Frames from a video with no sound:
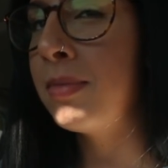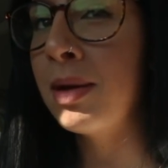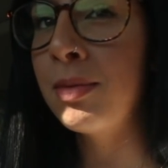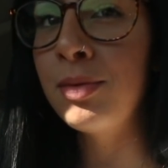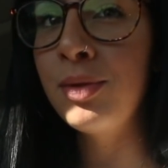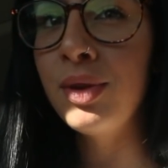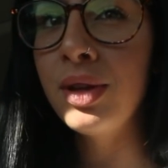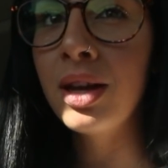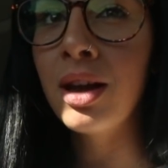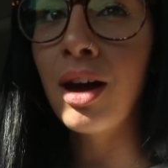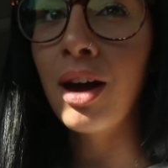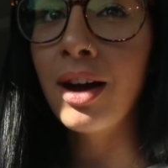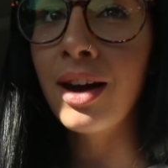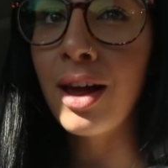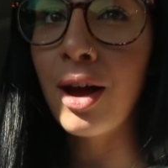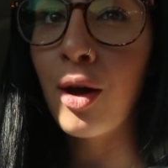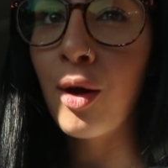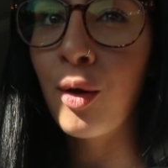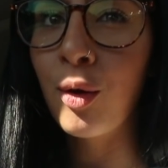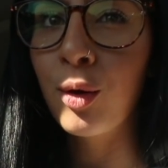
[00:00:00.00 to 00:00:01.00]
memory card
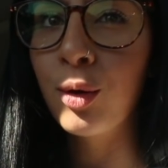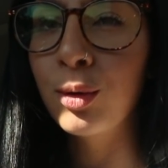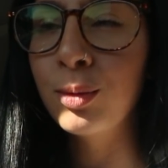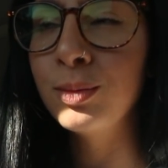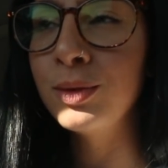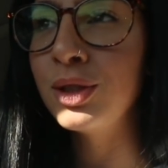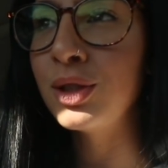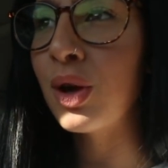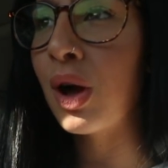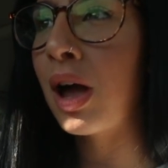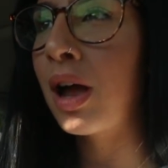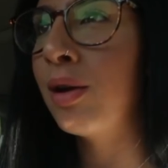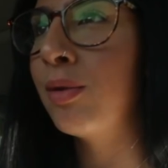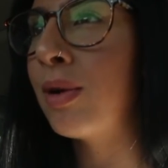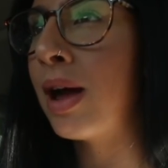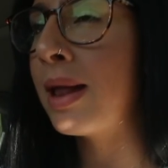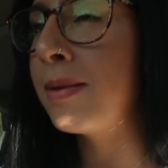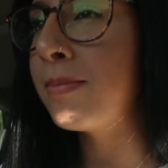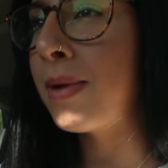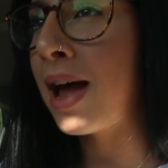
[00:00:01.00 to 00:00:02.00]
at home, so I
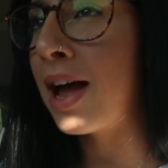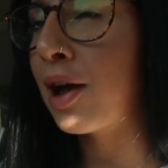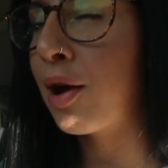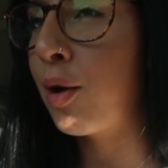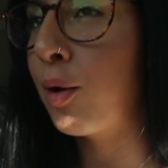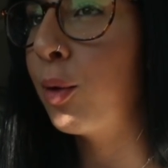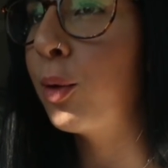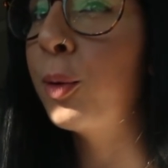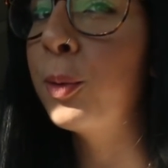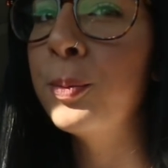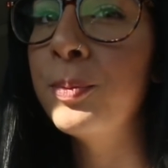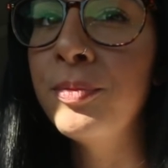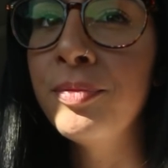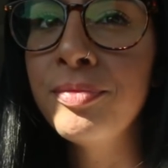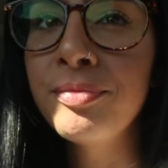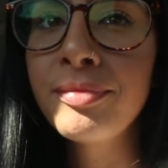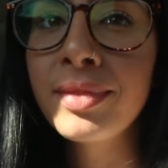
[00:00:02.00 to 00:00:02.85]
ran back home,